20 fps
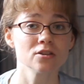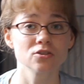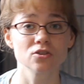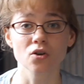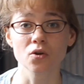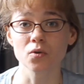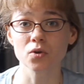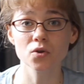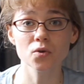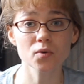
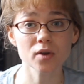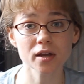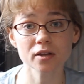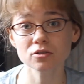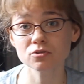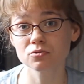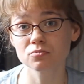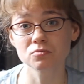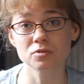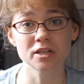So you
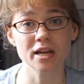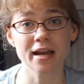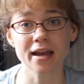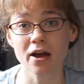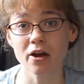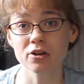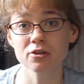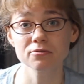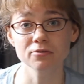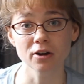can check
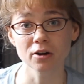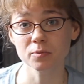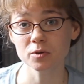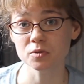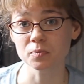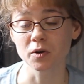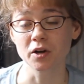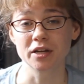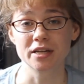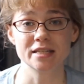out your
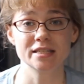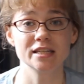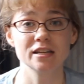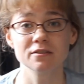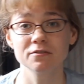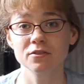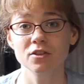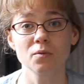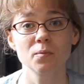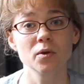farmer's market, see
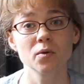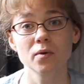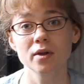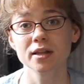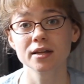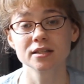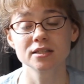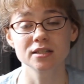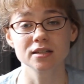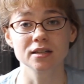if they'll be
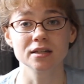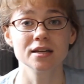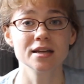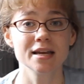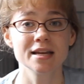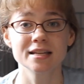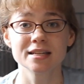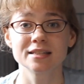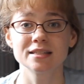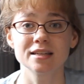willing to
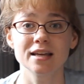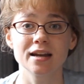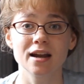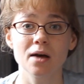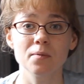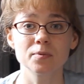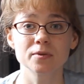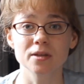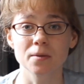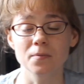set
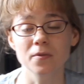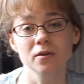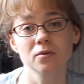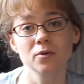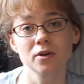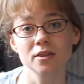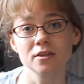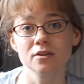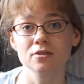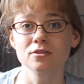up something
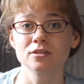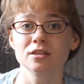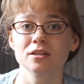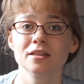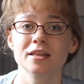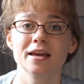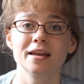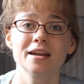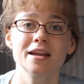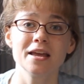with you so
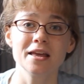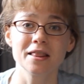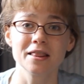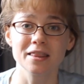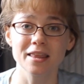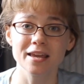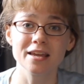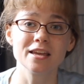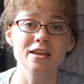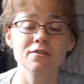that
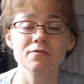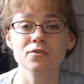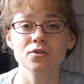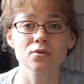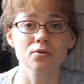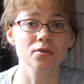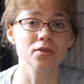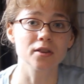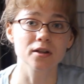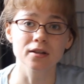they give
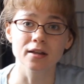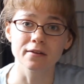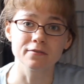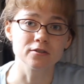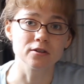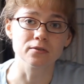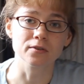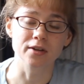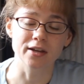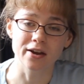you the
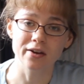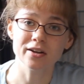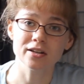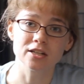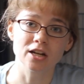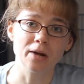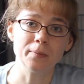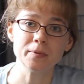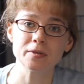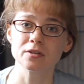leftover carrot
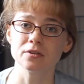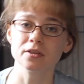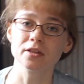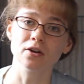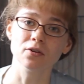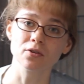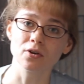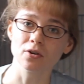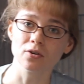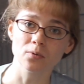tops so they
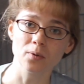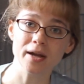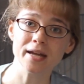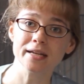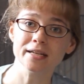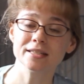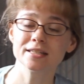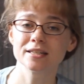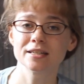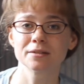don't go to
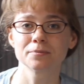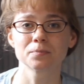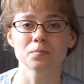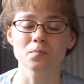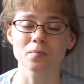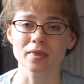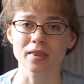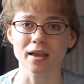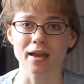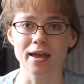waste.
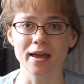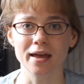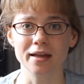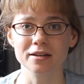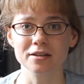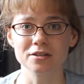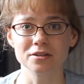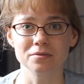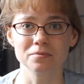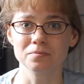
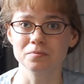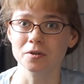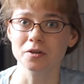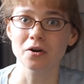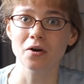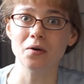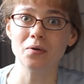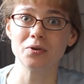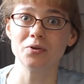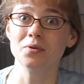And, you
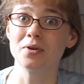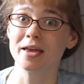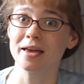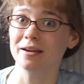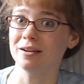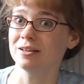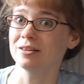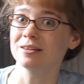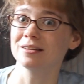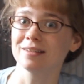know, you
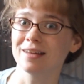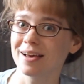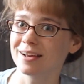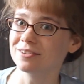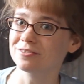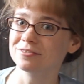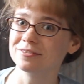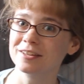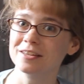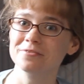get a lot
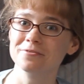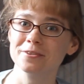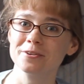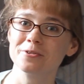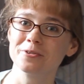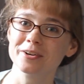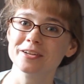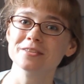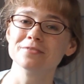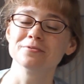of leafy
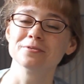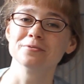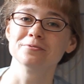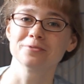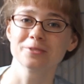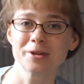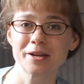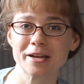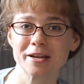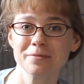greens for
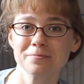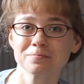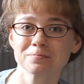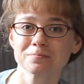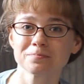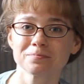free.